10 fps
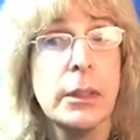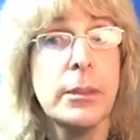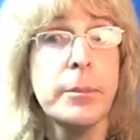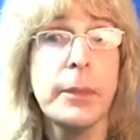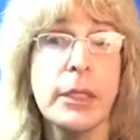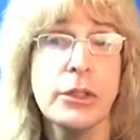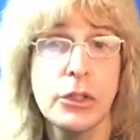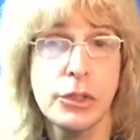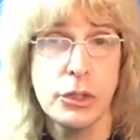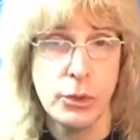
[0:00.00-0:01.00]
in
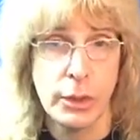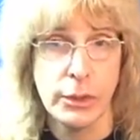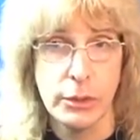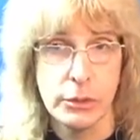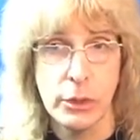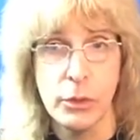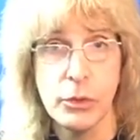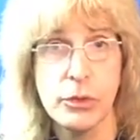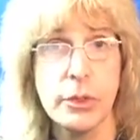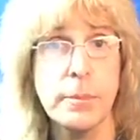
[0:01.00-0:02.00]
meekness instructing
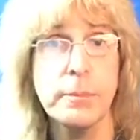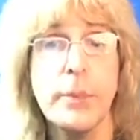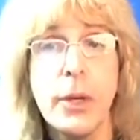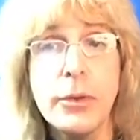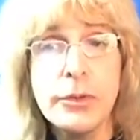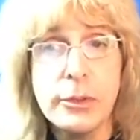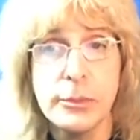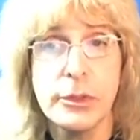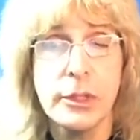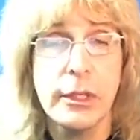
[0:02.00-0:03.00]
those that oppose
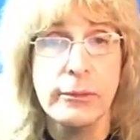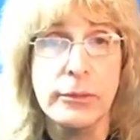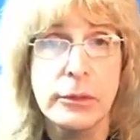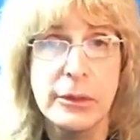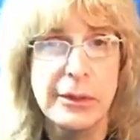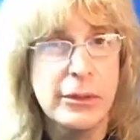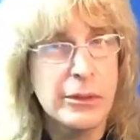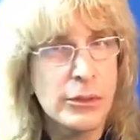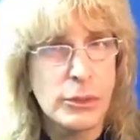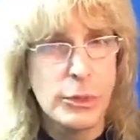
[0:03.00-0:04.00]
themselves."
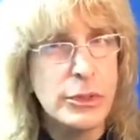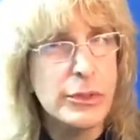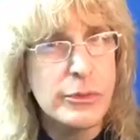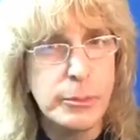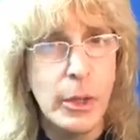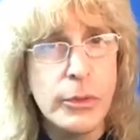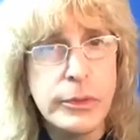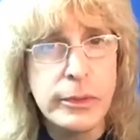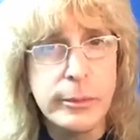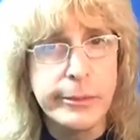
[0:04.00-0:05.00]
It's Christians
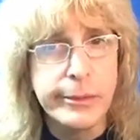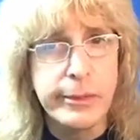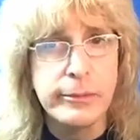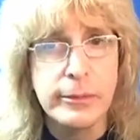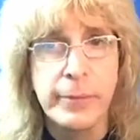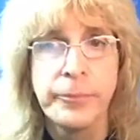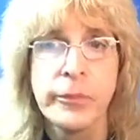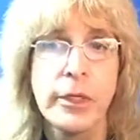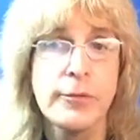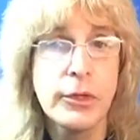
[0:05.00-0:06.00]
opposing themselves.
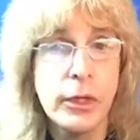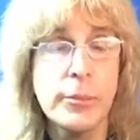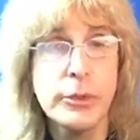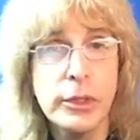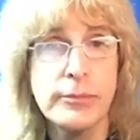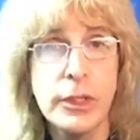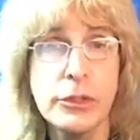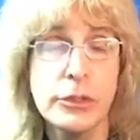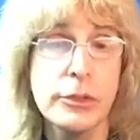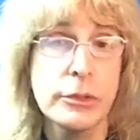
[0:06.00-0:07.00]
If God
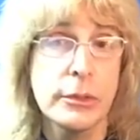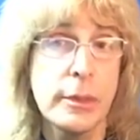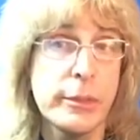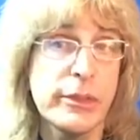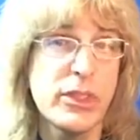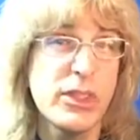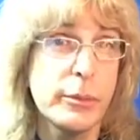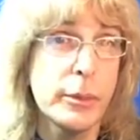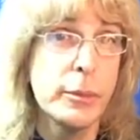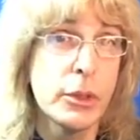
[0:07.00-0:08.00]
preadventures, that means there's
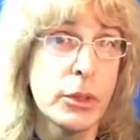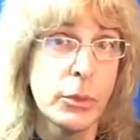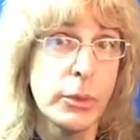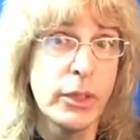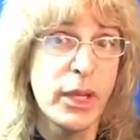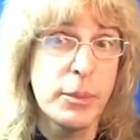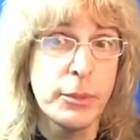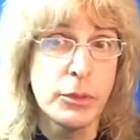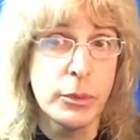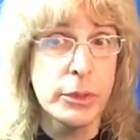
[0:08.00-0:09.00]
going to be a miracle when that
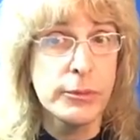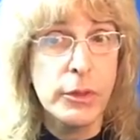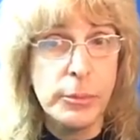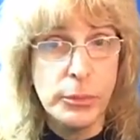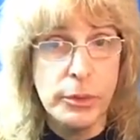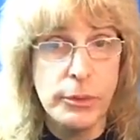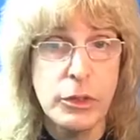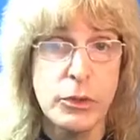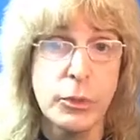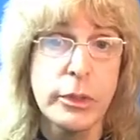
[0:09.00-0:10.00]
happens, right? If God
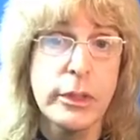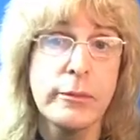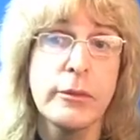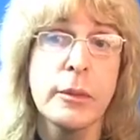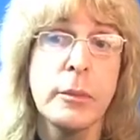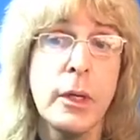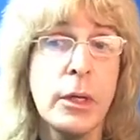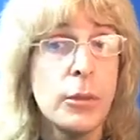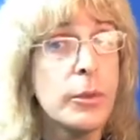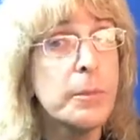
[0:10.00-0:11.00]
preadventures, will give them
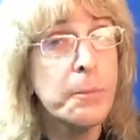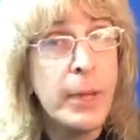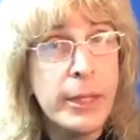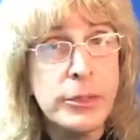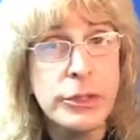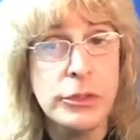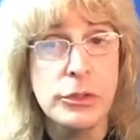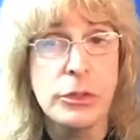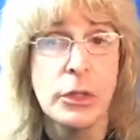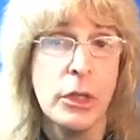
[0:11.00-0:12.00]

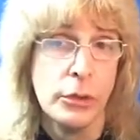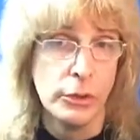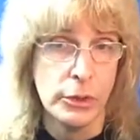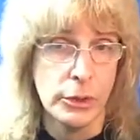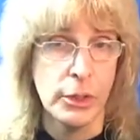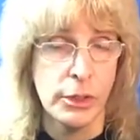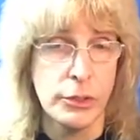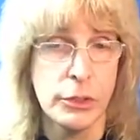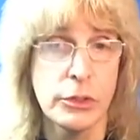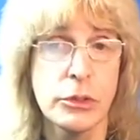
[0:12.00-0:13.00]
repentance to the
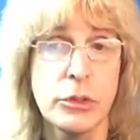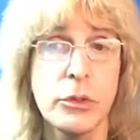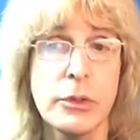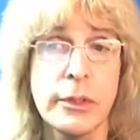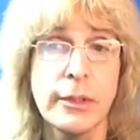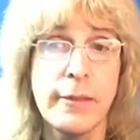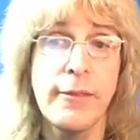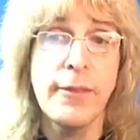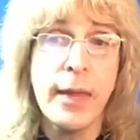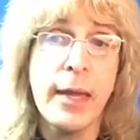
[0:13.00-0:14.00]
acknowledging the truth, and
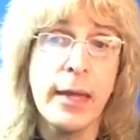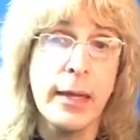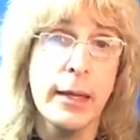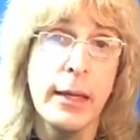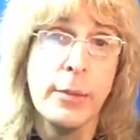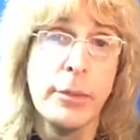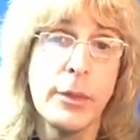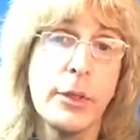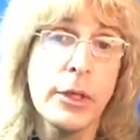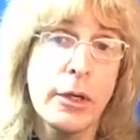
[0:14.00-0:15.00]
that they
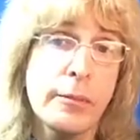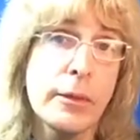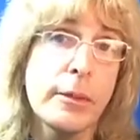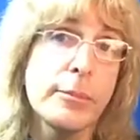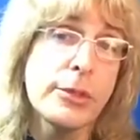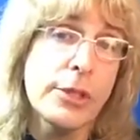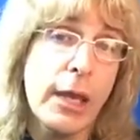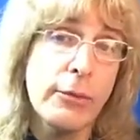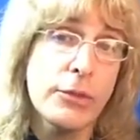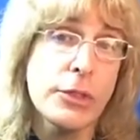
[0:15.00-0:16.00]
may recover
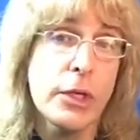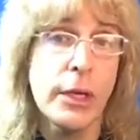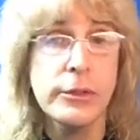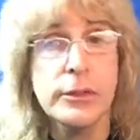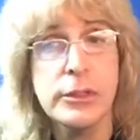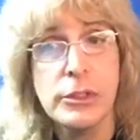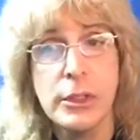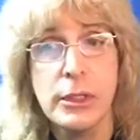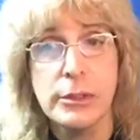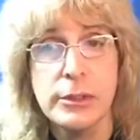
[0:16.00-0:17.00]
themselves out of the
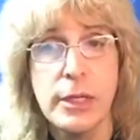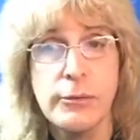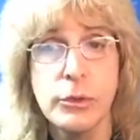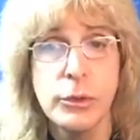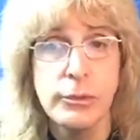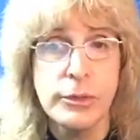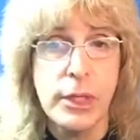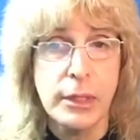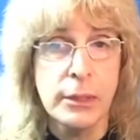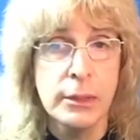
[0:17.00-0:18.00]
snare of the devil who've
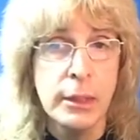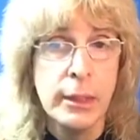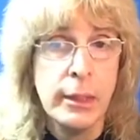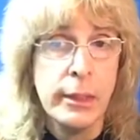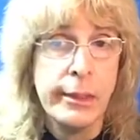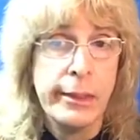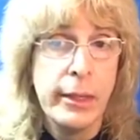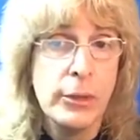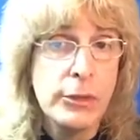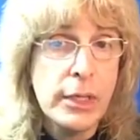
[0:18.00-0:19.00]
taken,
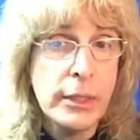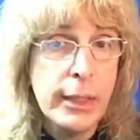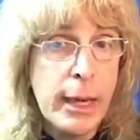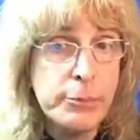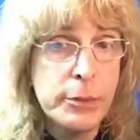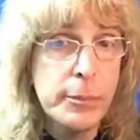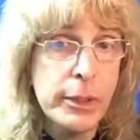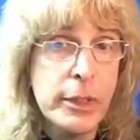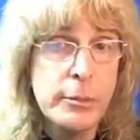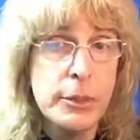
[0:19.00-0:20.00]
are taken captive
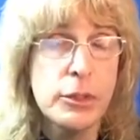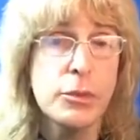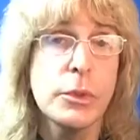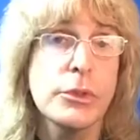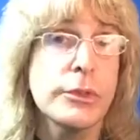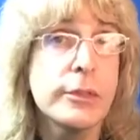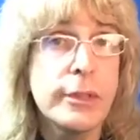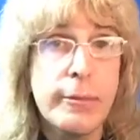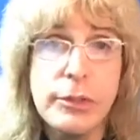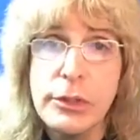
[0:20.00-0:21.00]
by him at his will. So the
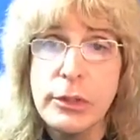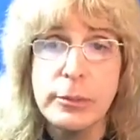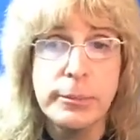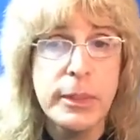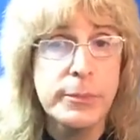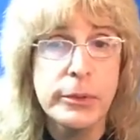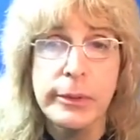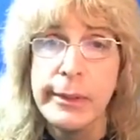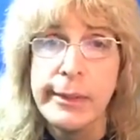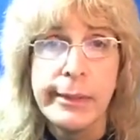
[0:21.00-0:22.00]
devil's got
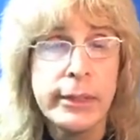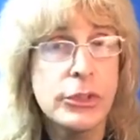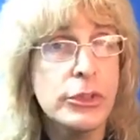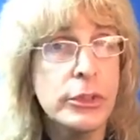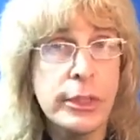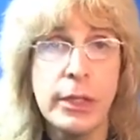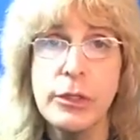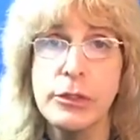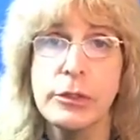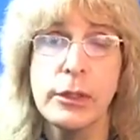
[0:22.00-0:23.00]
people in certain
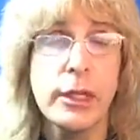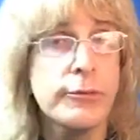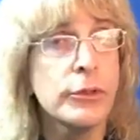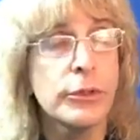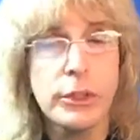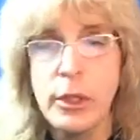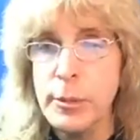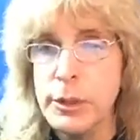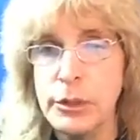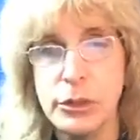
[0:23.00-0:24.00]
areas of life, you know, they're
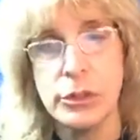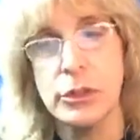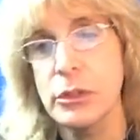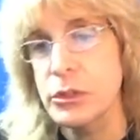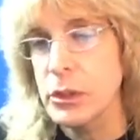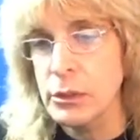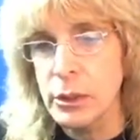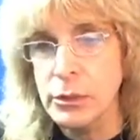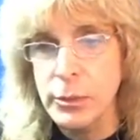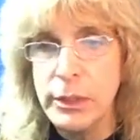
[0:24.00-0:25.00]
coming into church
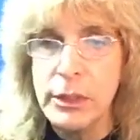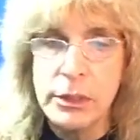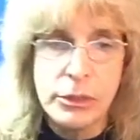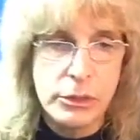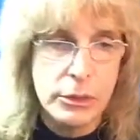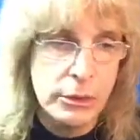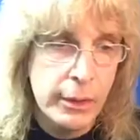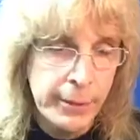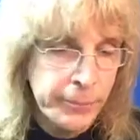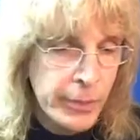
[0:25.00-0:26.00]
on the weekends and
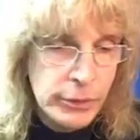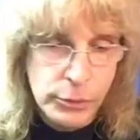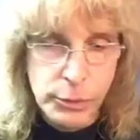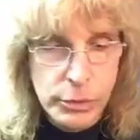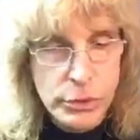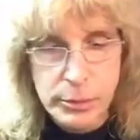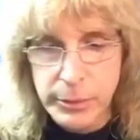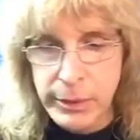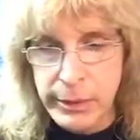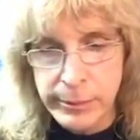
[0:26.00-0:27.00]
they're
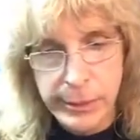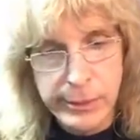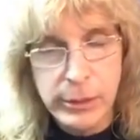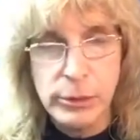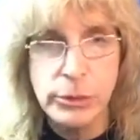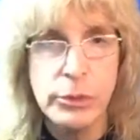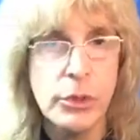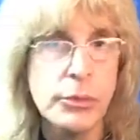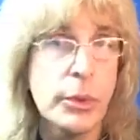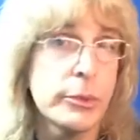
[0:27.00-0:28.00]
worshiping, but, you know, who
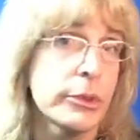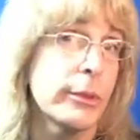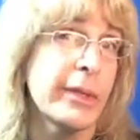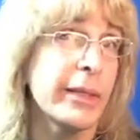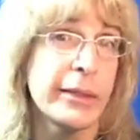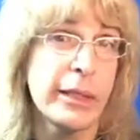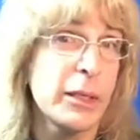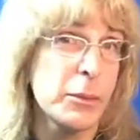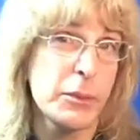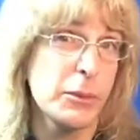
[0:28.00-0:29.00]
knows what was going on the
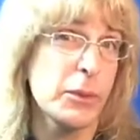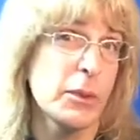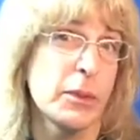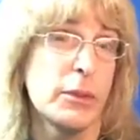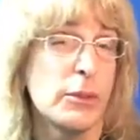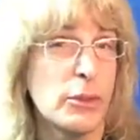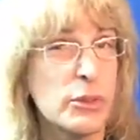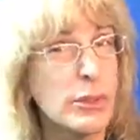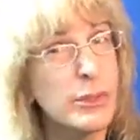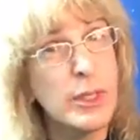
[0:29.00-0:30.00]
night before, you know,
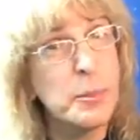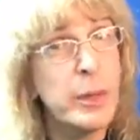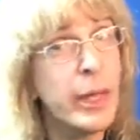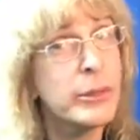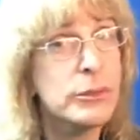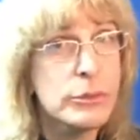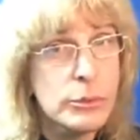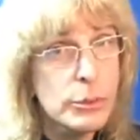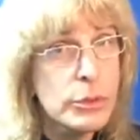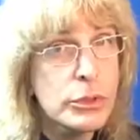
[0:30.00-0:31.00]
using the same hands
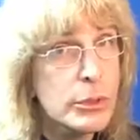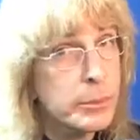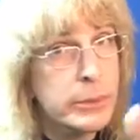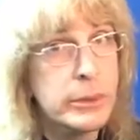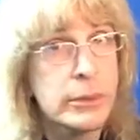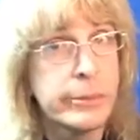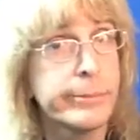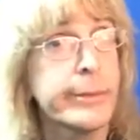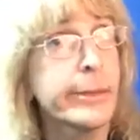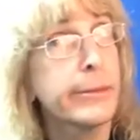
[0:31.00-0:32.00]
to worship
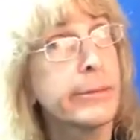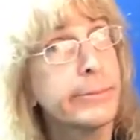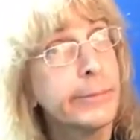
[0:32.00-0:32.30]
and, you know,